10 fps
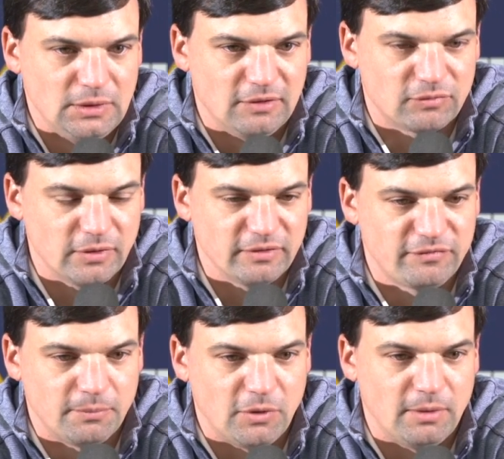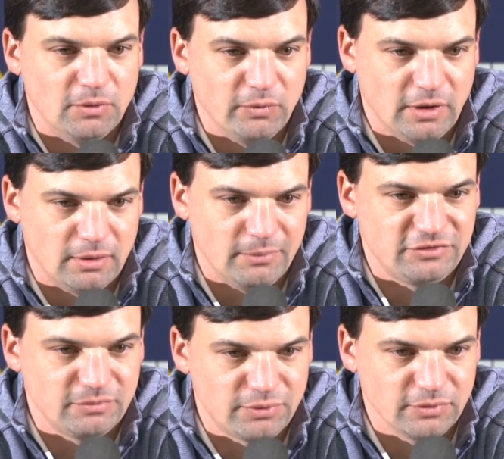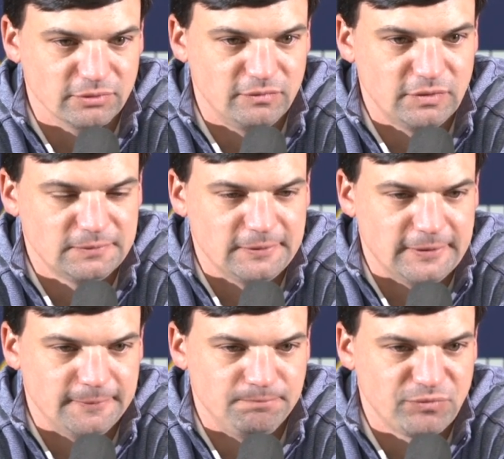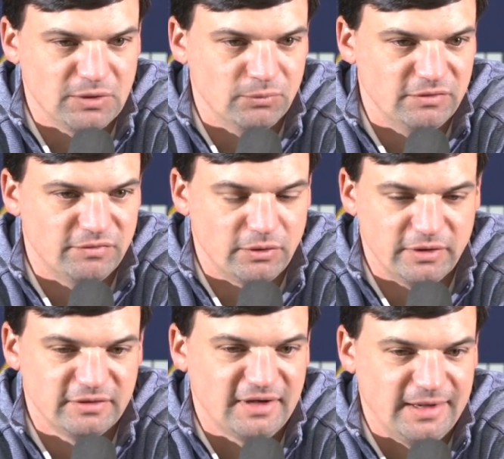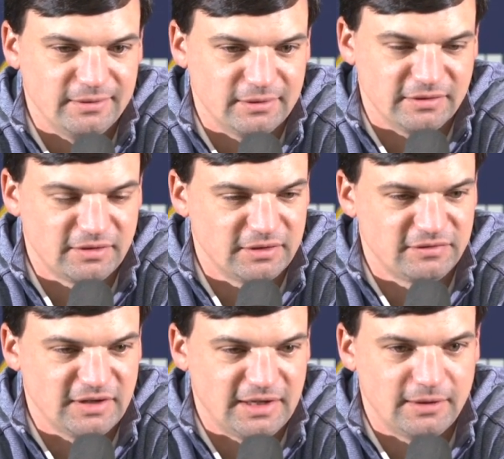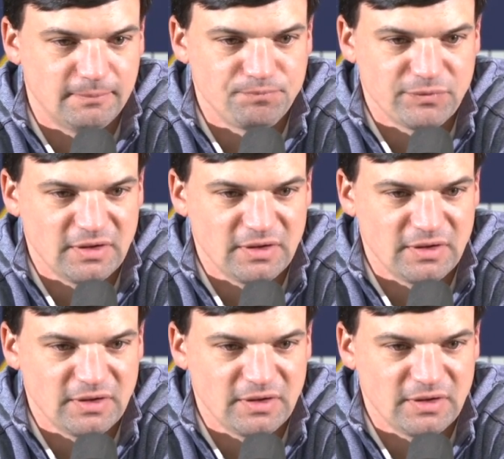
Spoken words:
of running the football, but we are much improved. And we devoted a ton of time,